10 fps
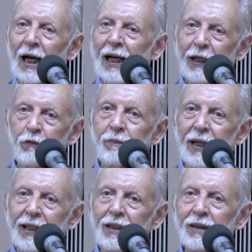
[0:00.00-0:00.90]
I have a
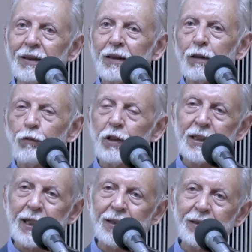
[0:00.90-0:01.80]
mind
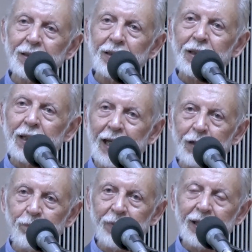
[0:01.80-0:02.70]
which can
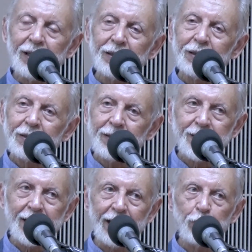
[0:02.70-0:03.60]
help me
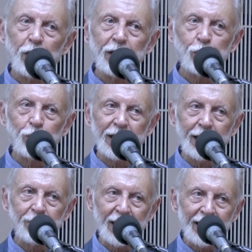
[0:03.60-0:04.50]
decide what is good
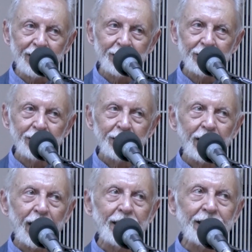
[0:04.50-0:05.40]
and bad,
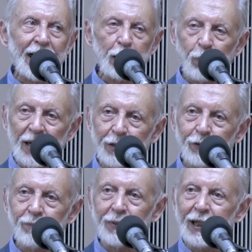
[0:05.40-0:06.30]
and that part
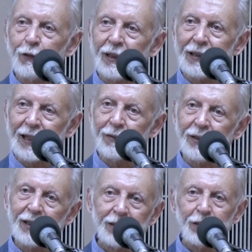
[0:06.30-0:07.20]
of the mind will tell
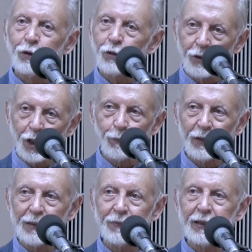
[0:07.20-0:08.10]
me, do not
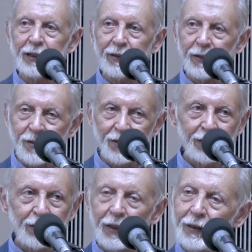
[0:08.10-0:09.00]
become a terrorist,
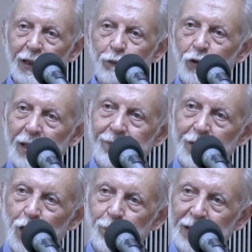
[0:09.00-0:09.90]
and therefore I
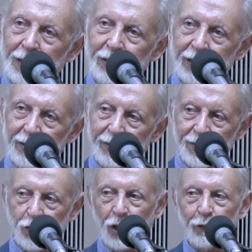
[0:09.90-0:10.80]
will not become a
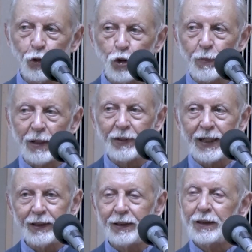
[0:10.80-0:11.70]
terrorist. So I used my
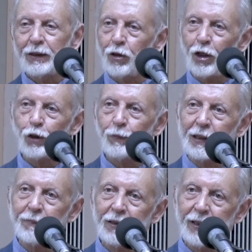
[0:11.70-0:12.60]
mind not to
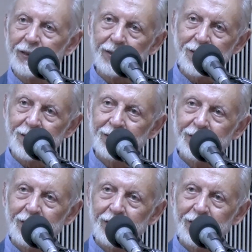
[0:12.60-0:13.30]
become a terrorist,